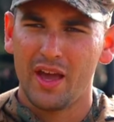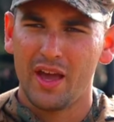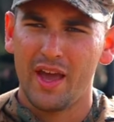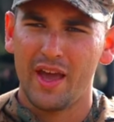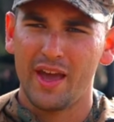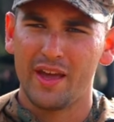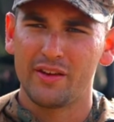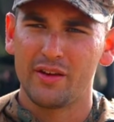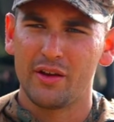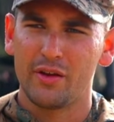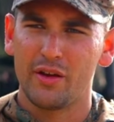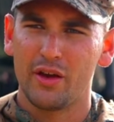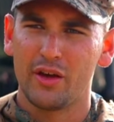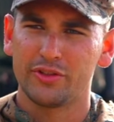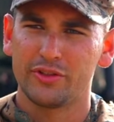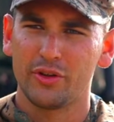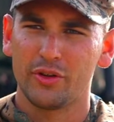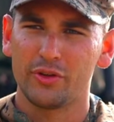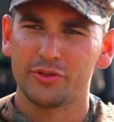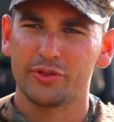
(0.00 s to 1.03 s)
and
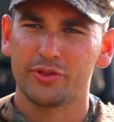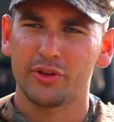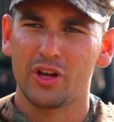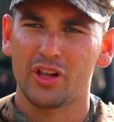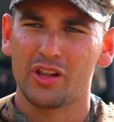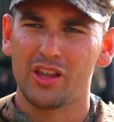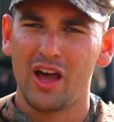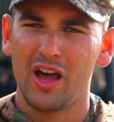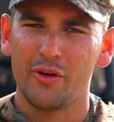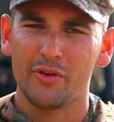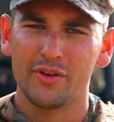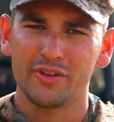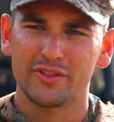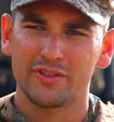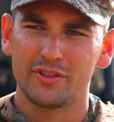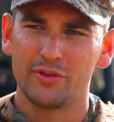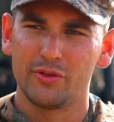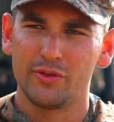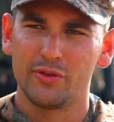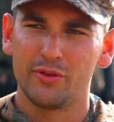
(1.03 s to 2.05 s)
it's also going to allow us
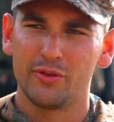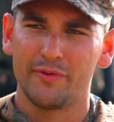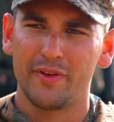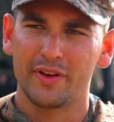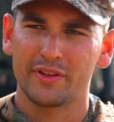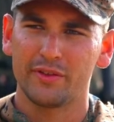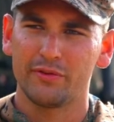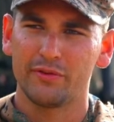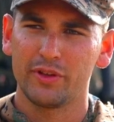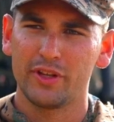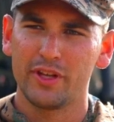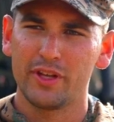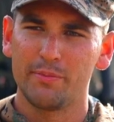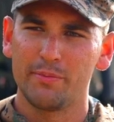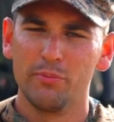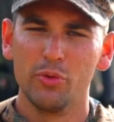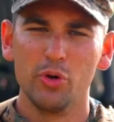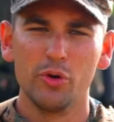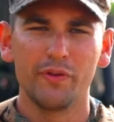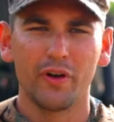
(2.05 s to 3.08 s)
to effectively
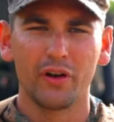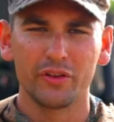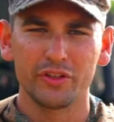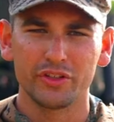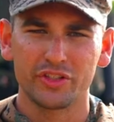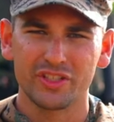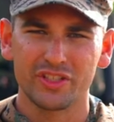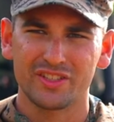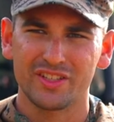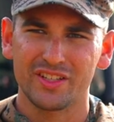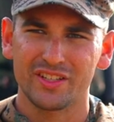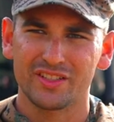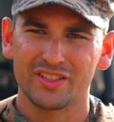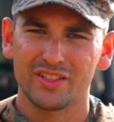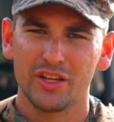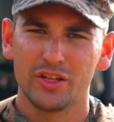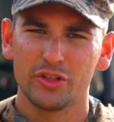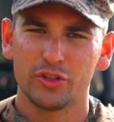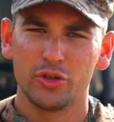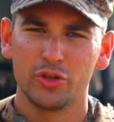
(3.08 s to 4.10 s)
move our
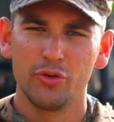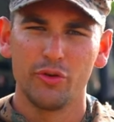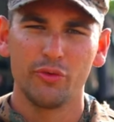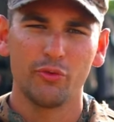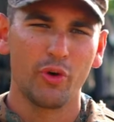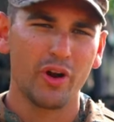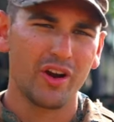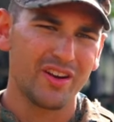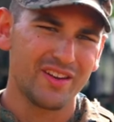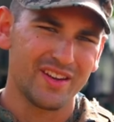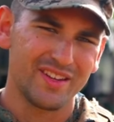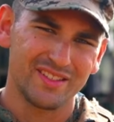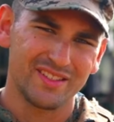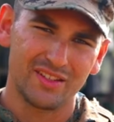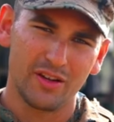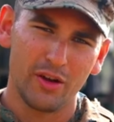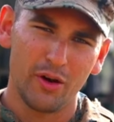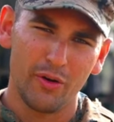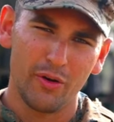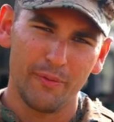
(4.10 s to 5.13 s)
logistics to and where it needs
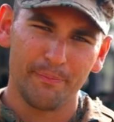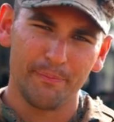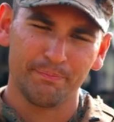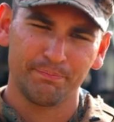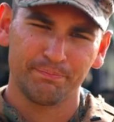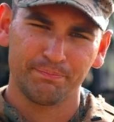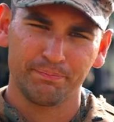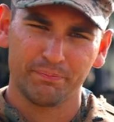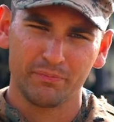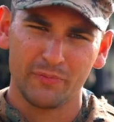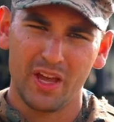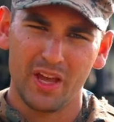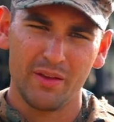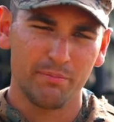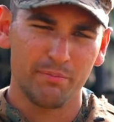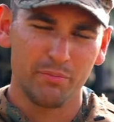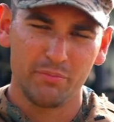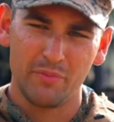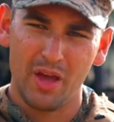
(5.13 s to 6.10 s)
to go at,